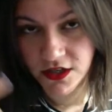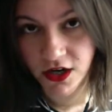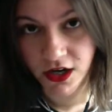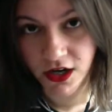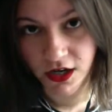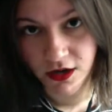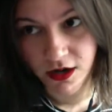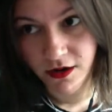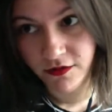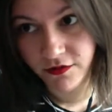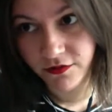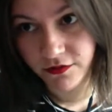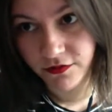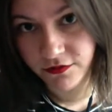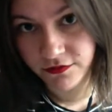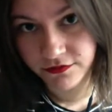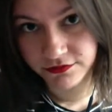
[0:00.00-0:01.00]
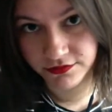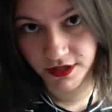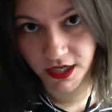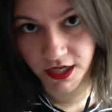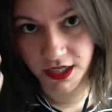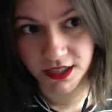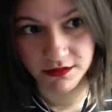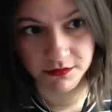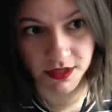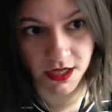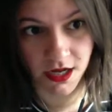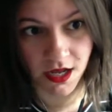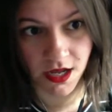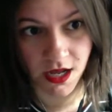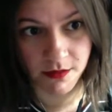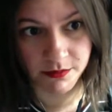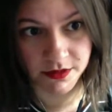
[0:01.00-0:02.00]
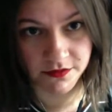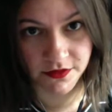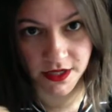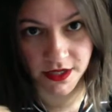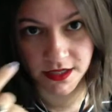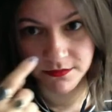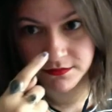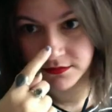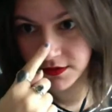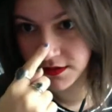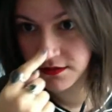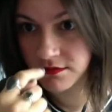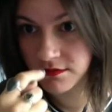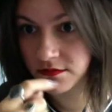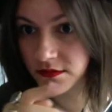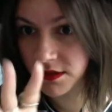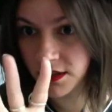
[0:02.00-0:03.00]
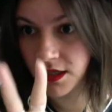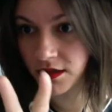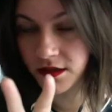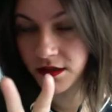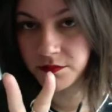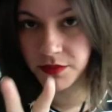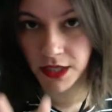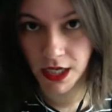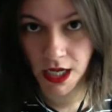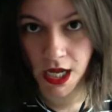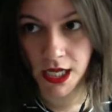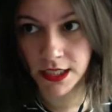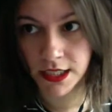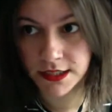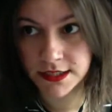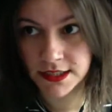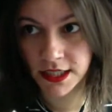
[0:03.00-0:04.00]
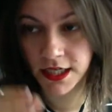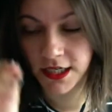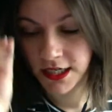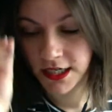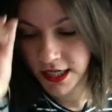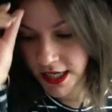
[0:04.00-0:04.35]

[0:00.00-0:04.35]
are fucking me up if I'm yeah, being honest here,